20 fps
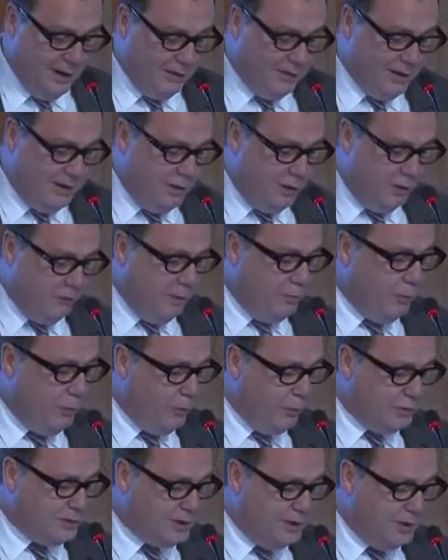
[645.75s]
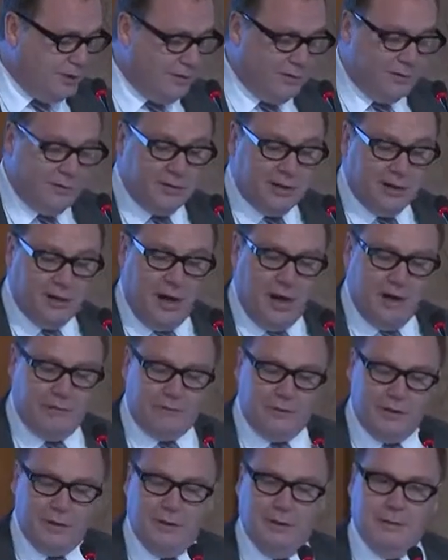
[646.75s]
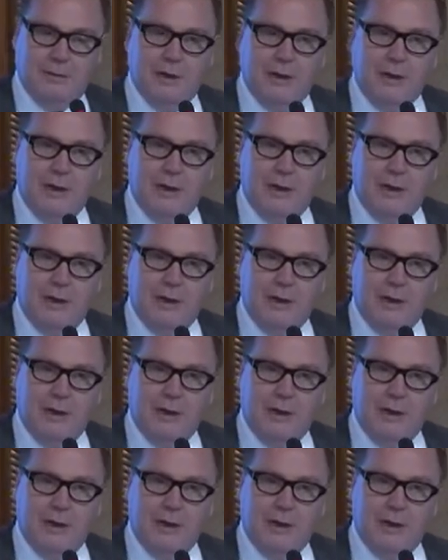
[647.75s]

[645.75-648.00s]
They're not reports that I've written.